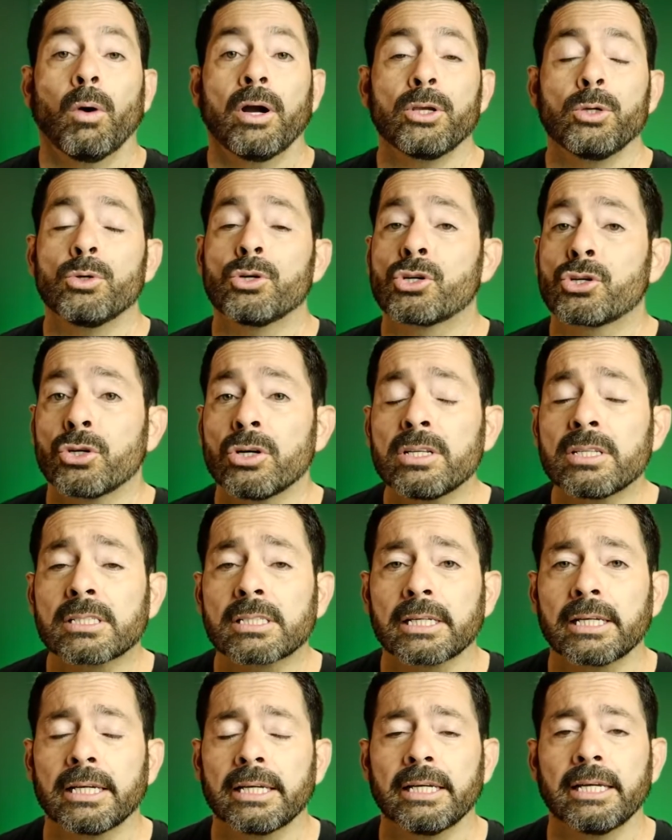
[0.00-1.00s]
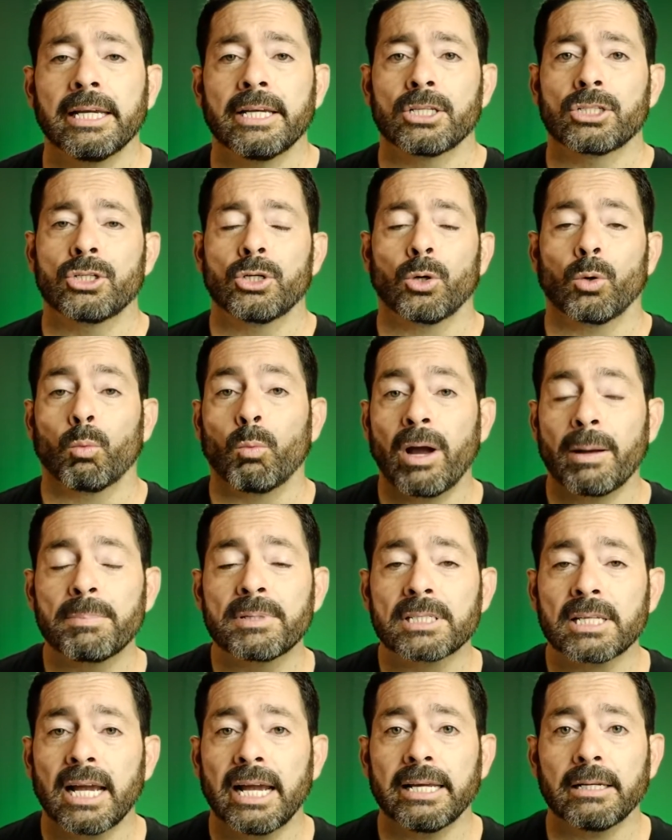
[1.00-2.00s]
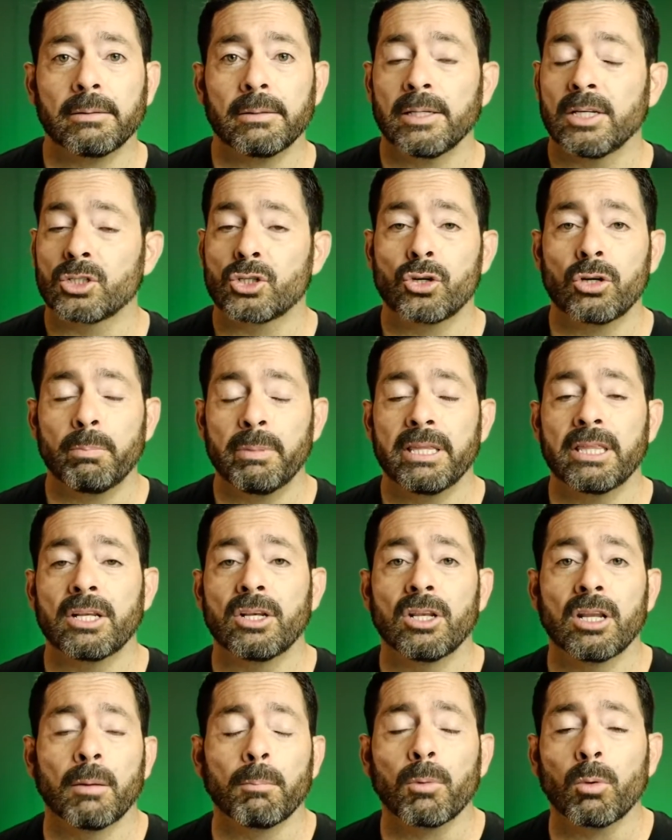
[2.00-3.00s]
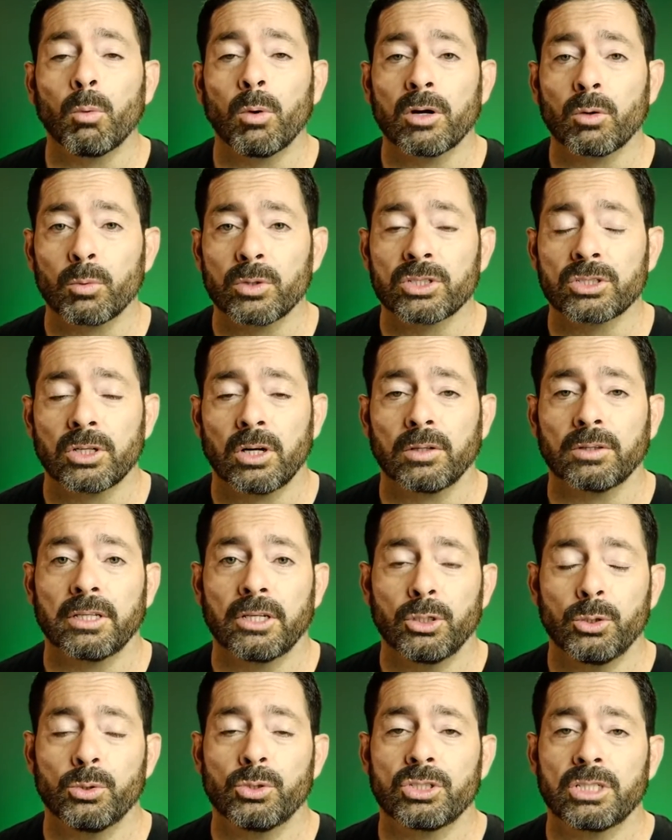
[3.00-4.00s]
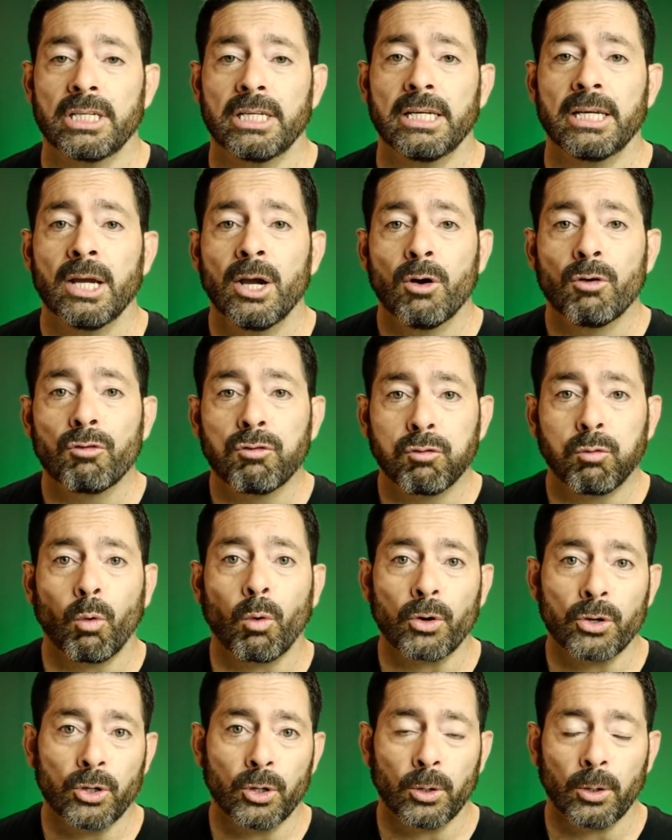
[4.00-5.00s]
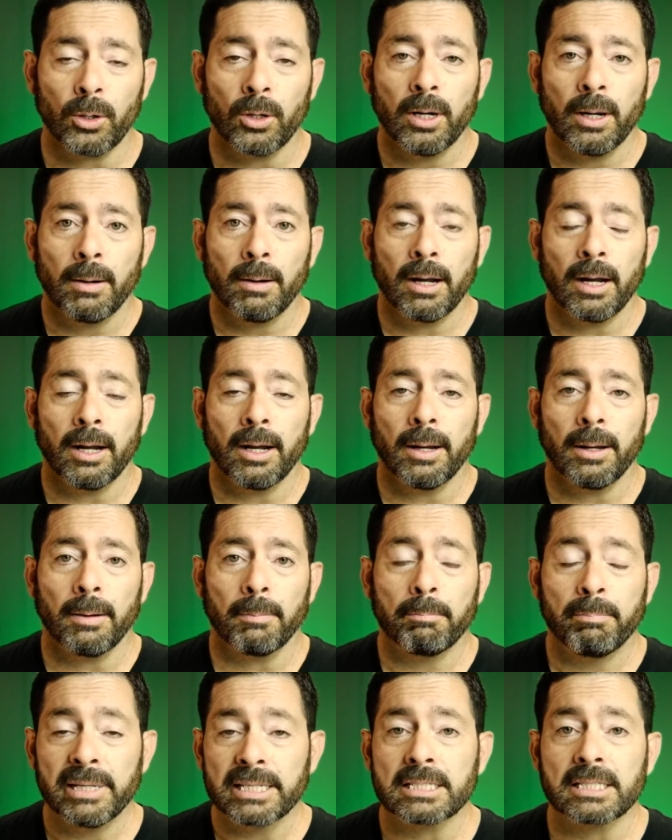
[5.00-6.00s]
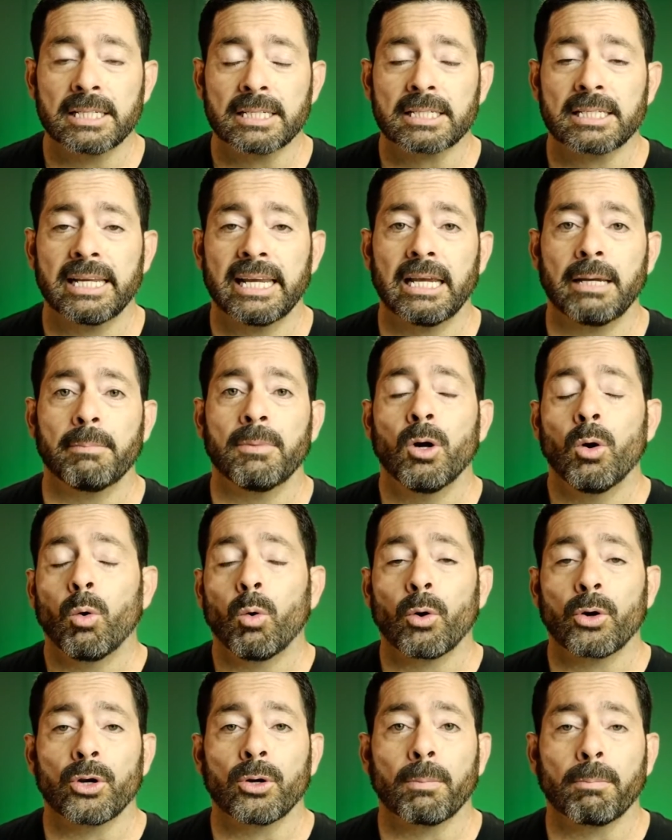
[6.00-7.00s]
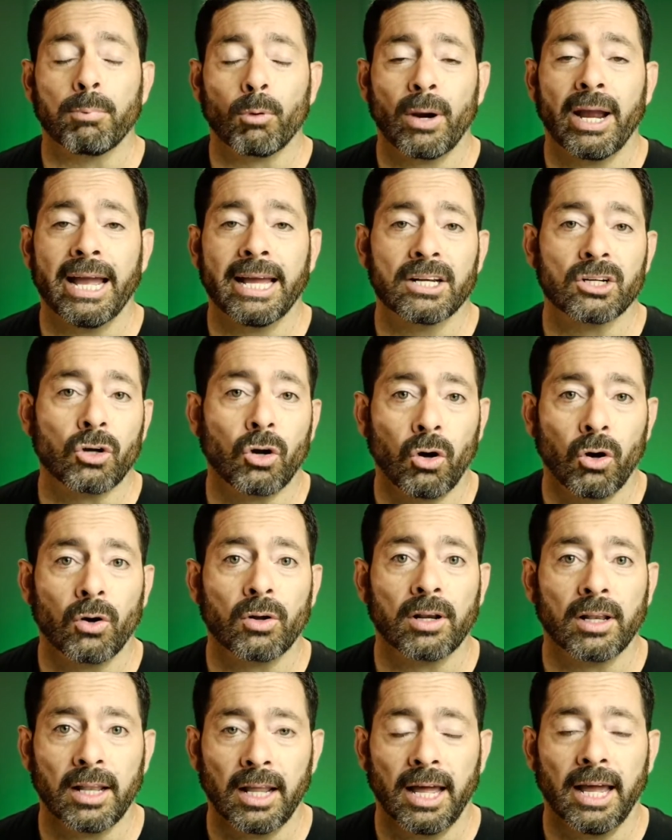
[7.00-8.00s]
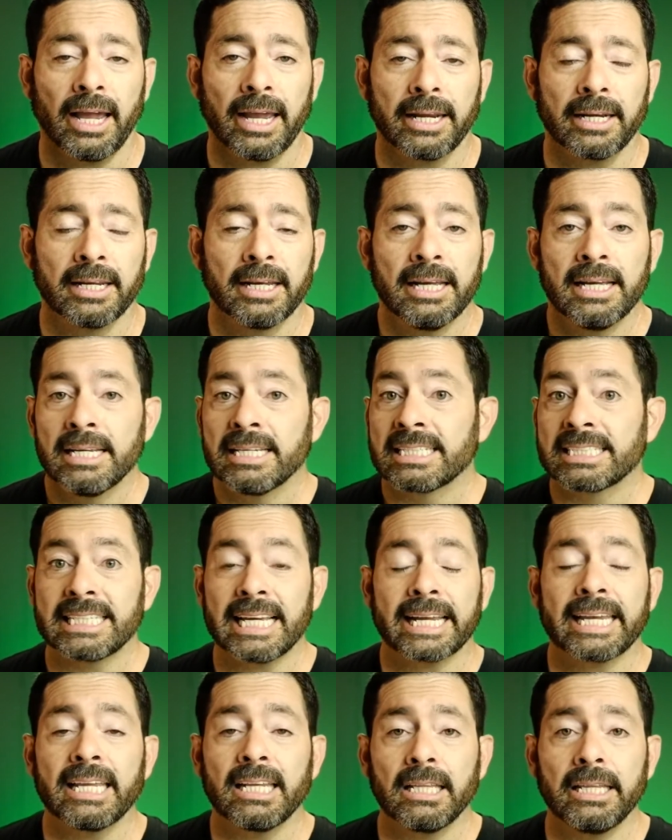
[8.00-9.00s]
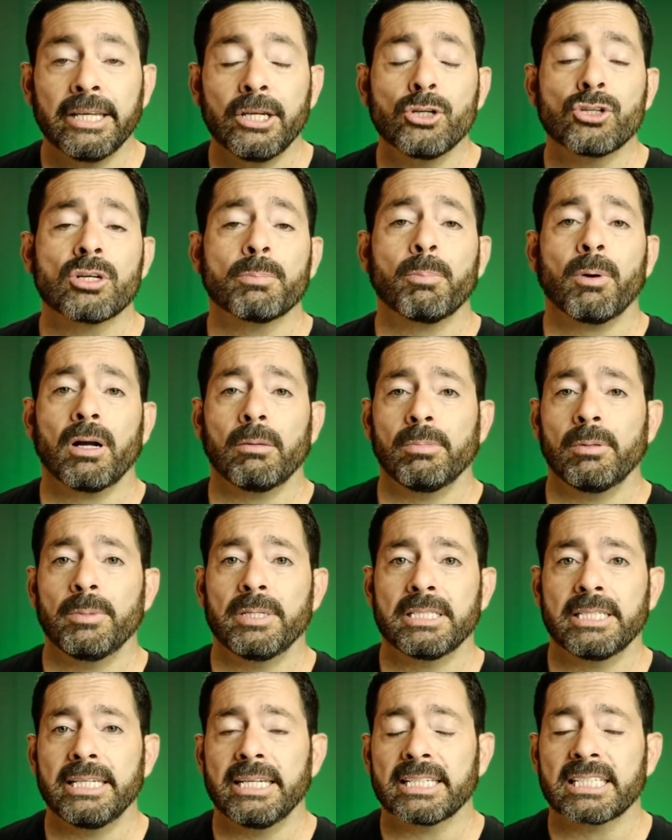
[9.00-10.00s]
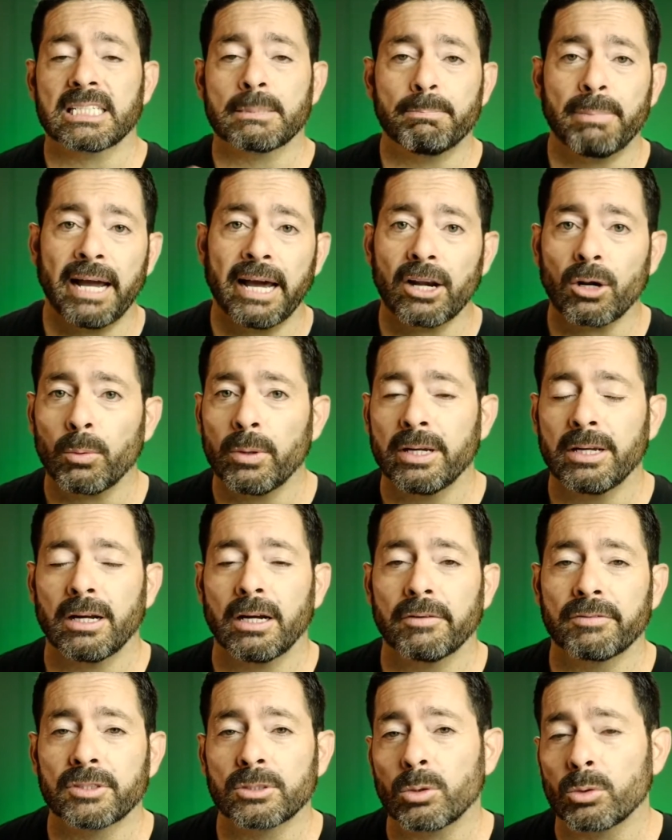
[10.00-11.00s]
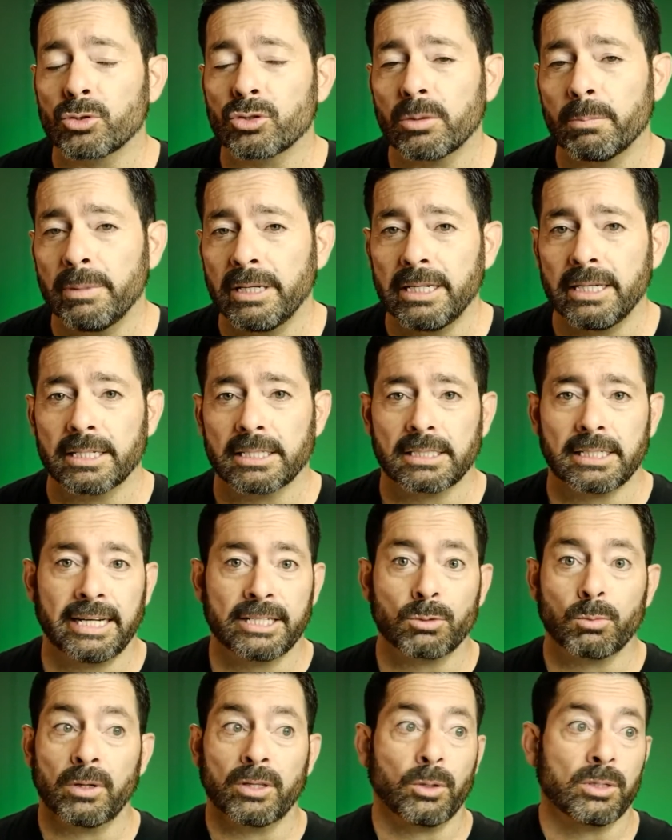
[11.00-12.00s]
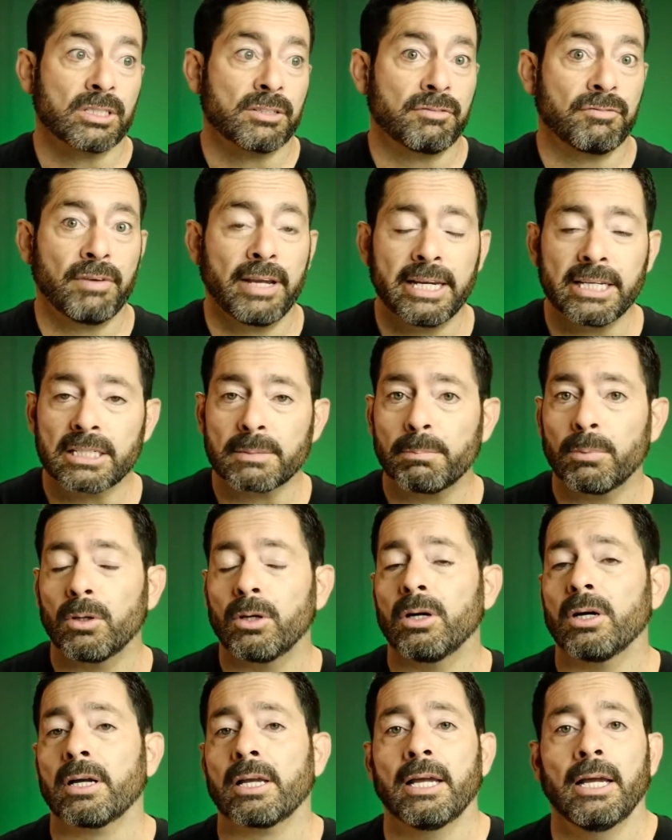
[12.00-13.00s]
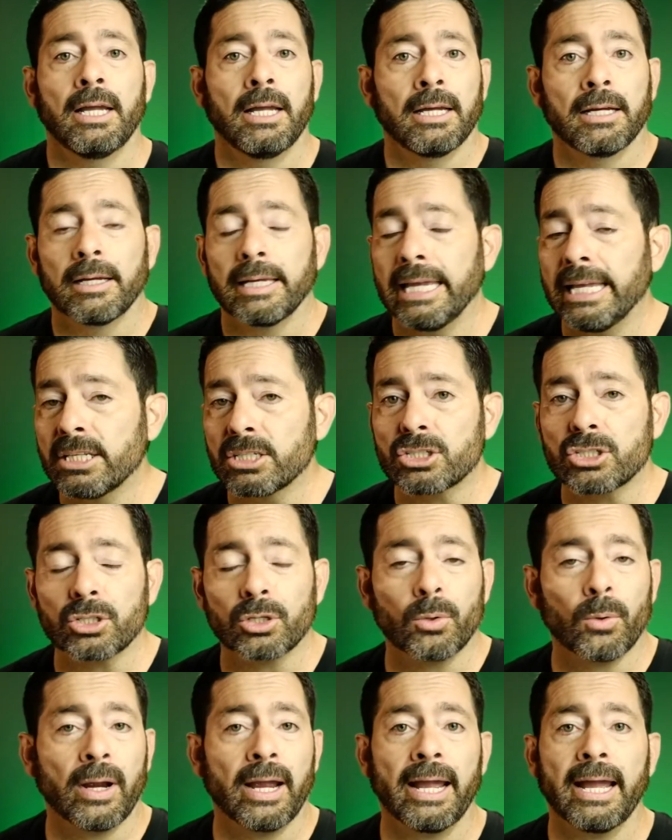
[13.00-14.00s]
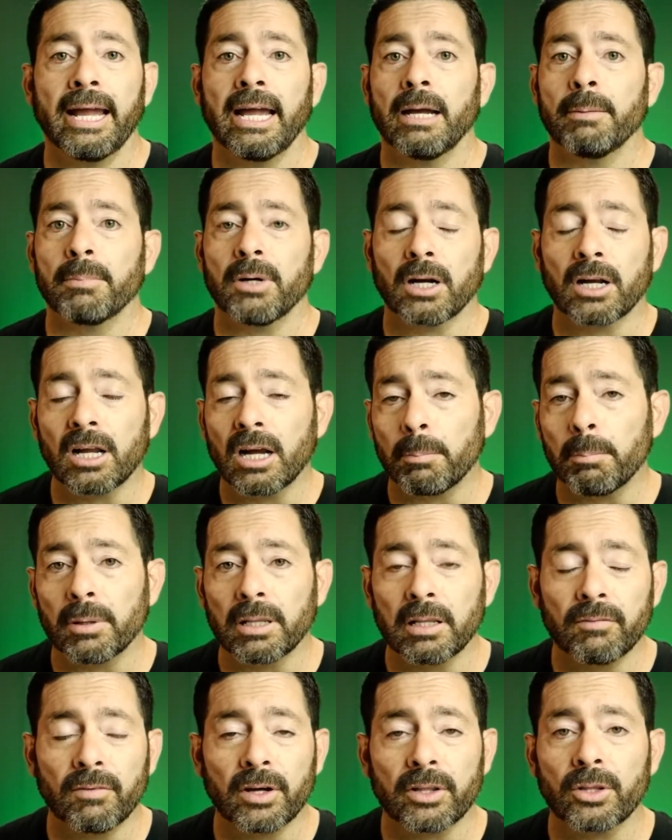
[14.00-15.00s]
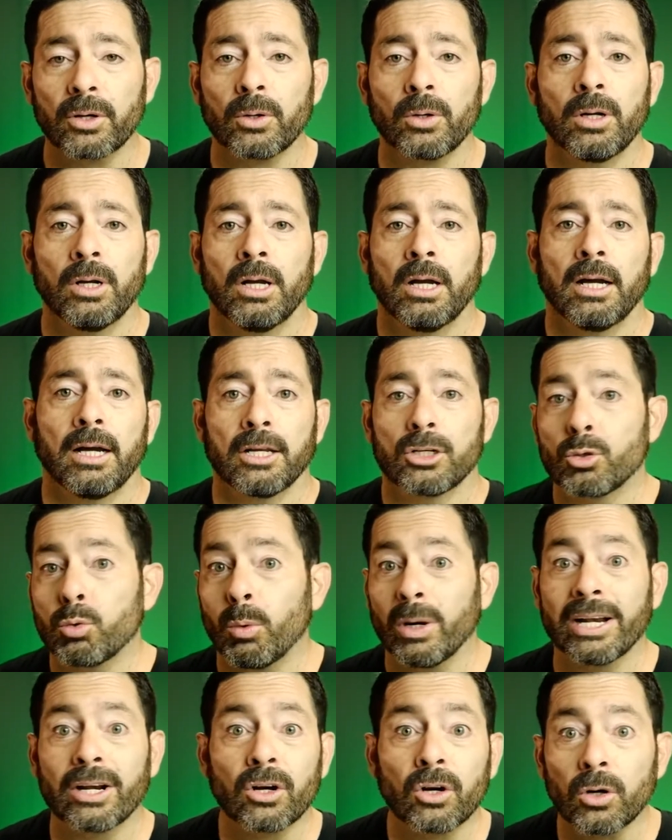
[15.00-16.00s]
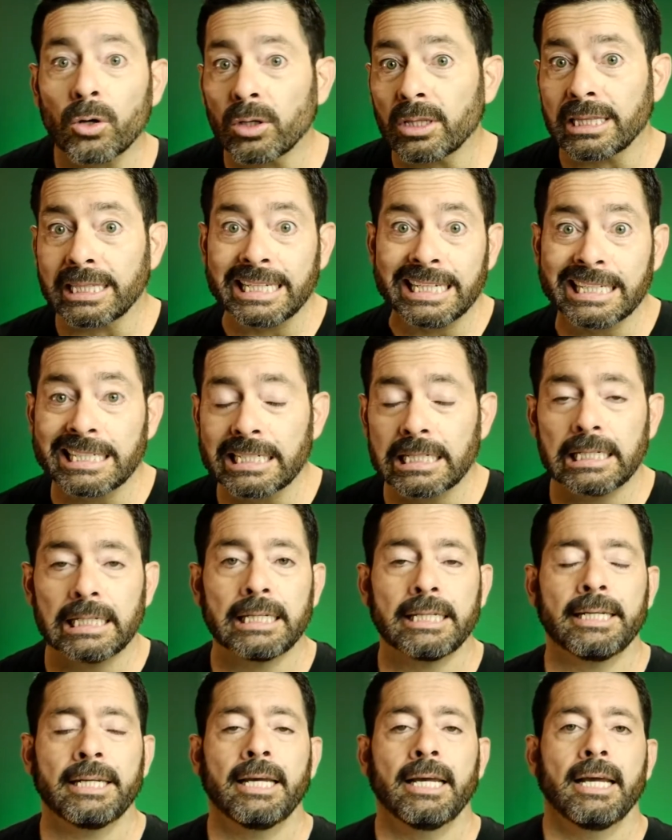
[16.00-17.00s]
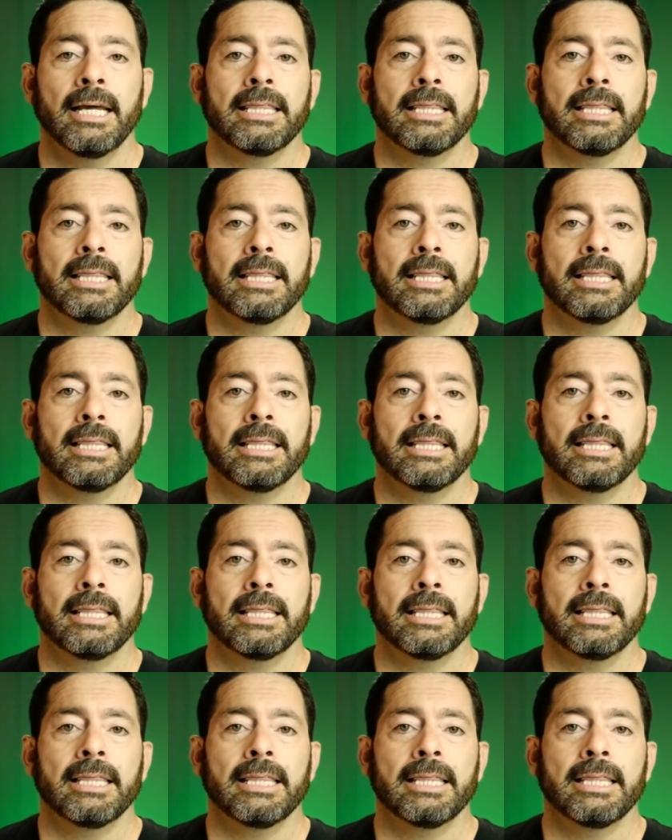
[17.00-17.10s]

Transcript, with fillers: What you should see is your website. It should be the number one result that you see for your uh, business name or your brand online. Secondly, you should probably see a spattering of social media sites, whether it's Facebook, Instagram, a couple of other, uh, Twitter, LinkedIn.